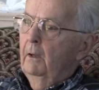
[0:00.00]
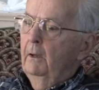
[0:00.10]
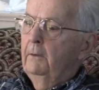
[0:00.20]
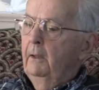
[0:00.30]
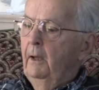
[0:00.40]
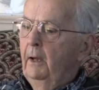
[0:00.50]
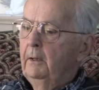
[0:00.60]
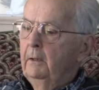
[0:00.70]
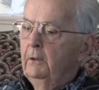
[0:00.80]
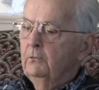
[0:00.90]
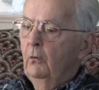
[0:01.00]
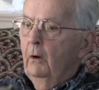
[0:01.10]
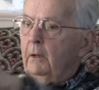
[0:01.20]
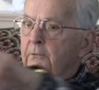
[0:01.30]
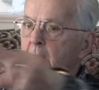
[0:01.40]
And they had in the
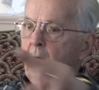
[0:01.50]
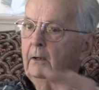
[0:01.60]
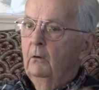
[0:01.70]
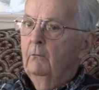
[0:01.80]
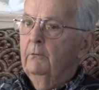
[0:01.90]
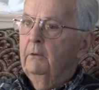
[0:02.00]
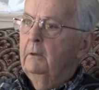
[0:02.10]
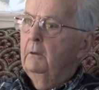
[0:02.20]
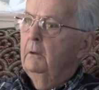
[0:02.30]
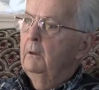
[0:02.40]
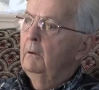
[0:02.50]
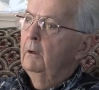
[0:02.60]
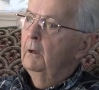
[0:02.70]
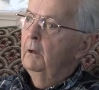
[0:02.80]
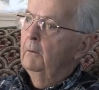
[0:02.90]
targets out over the
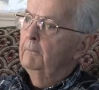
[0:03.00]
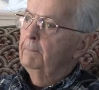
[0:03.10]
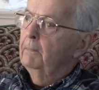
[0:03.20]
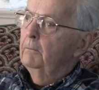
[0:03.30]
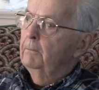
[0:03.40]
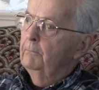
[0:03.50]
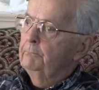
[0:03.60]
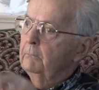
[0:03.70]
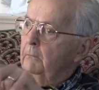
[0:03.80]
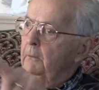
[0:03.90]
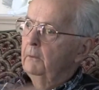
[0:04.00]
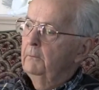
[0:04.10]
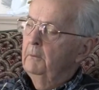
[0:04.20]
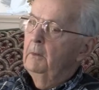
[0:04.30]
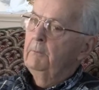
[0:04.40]
um,
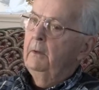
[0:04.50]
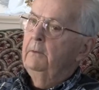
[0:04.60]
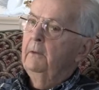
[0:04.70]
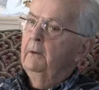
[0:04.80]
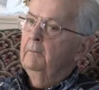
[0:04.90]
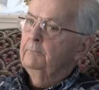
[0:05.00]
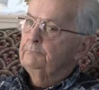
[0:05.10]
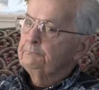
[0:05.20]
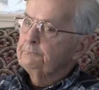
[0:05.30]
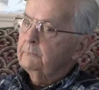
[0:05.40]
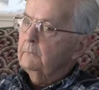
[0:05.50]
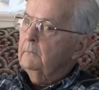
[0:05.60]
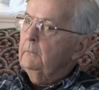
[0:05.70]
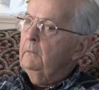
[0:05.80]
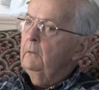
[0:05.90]
the bay there,
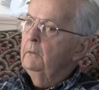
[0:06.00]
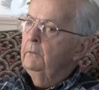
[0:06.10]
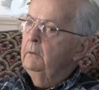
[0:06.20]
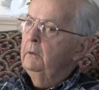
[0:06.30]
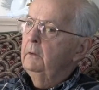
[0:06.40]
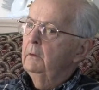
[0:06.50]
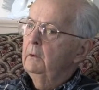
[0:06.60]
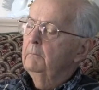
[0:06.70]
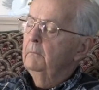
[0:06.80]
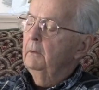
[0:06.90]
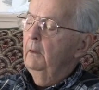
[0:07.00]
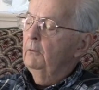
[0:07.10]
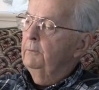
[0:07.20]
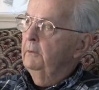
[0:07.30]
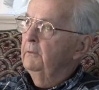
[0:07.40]
the, um, that
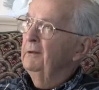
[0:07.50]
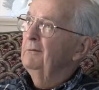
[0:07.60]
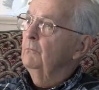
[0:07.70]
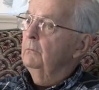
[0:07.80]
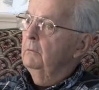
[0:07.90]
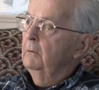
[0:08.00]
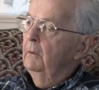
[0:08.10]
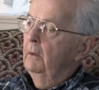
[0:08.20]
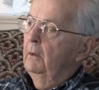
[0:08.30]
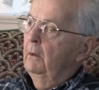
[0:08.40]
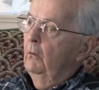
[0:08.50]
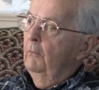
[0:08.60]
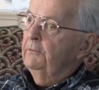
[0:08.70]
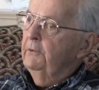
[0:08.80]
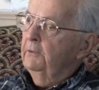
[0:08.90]
would be the,
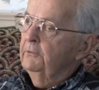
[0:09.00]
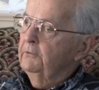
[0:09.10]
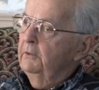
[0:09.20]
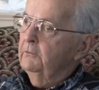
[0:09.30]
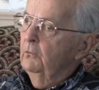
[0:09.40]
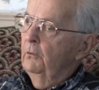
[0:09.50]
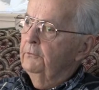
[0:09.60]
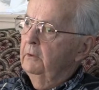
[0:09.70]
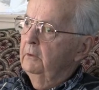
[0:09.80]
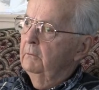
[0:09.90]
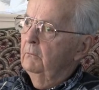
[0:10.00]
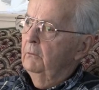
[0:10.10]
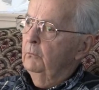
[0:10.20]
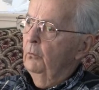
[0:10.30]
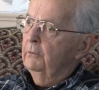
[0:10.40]
off of Texas, that's called the,
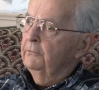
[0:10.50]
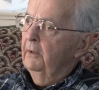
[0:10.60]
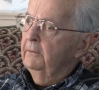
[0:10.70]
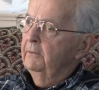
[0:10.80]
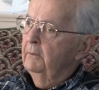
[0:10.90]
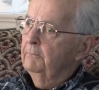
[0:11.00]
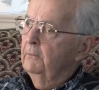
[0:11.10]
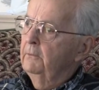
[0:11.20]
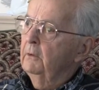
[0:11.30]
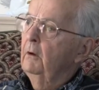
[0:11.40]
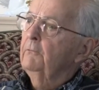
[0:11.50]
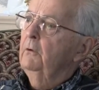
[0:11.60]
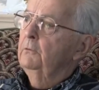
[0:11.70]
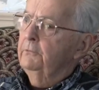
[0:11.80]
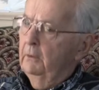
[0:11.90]
what water is that? The uh, Gulf of The Mexico? Gulf
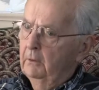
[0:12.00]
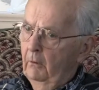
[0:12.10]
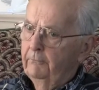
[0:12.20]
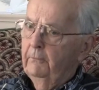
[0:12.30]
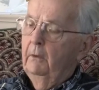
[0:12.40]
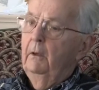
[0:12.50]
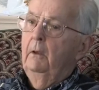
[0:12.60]
Coast, the Gulf. Yeah.